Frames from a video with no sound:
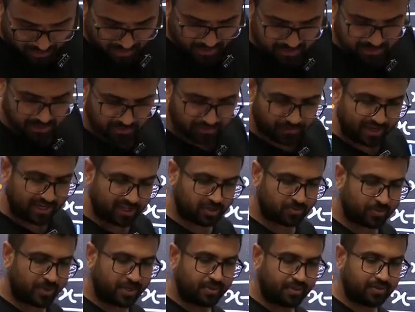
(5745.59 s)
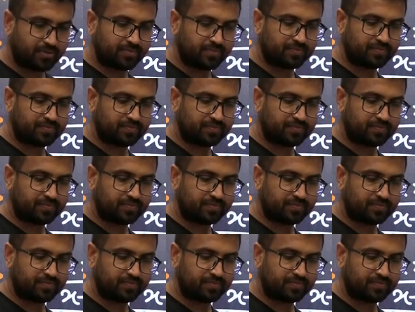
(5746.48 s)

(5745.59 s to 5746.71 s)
Is it fine, everybody?